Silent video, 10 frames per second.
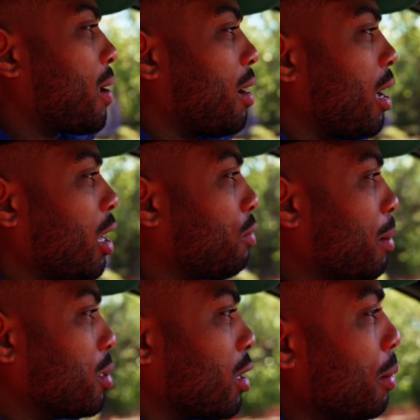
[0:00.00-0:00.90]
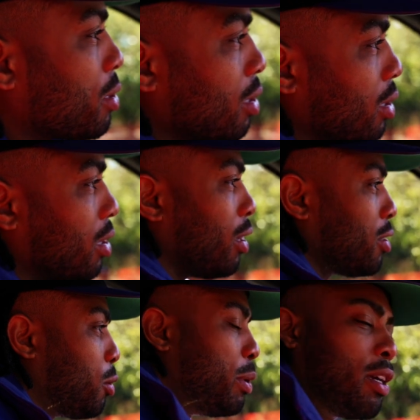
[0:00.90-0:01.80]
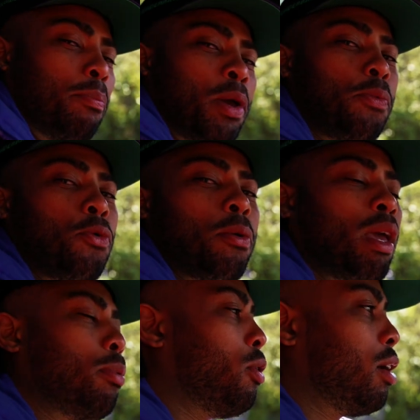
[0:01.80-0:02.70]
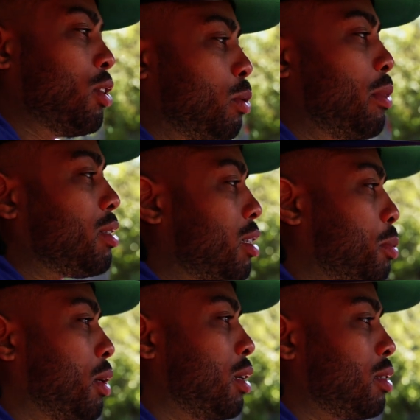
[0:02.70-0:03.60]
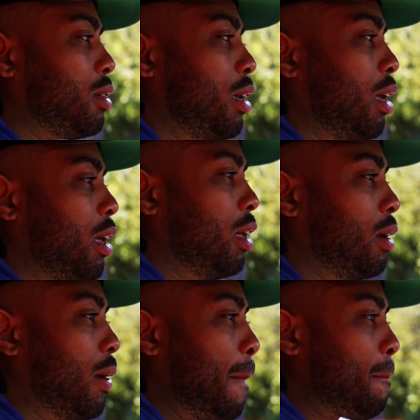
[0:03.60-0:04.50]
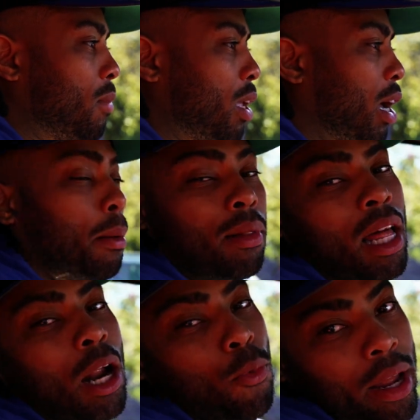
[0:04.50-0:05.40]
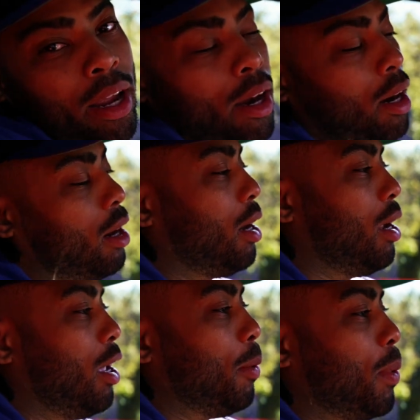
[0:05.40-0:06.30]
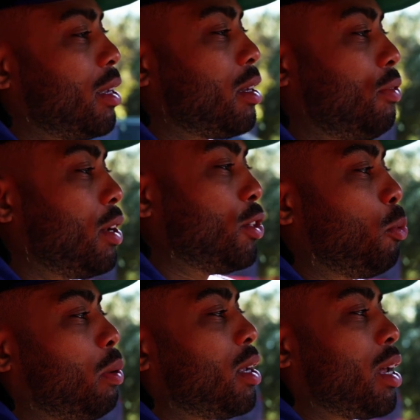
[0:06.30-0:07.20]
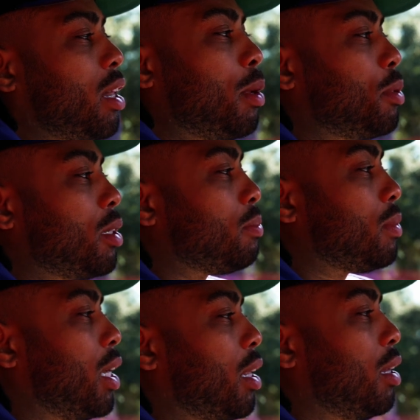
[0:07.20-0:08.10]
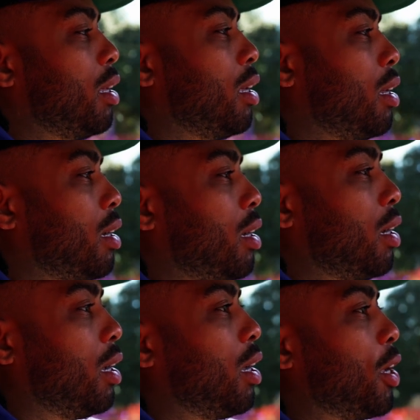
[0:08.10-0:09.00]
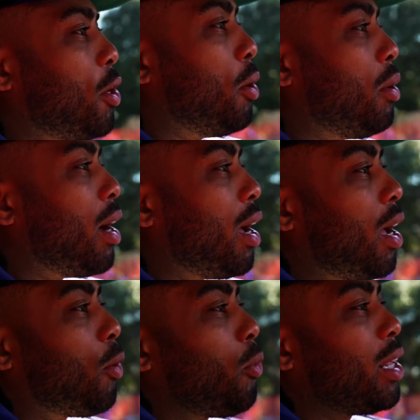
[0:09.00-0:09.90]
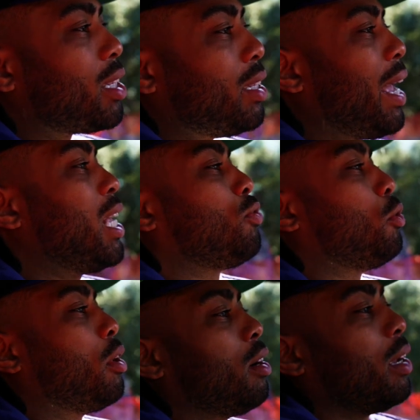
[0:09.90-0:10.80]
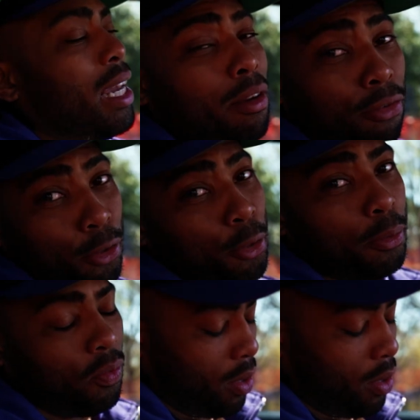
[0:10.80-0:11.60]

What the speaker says: I love Clemson. Clemson, there's so many good people, and people is what makes this place. And I'm glad I went here because I feel like there's no place like Clemson. And then, you know, really today is for eating food,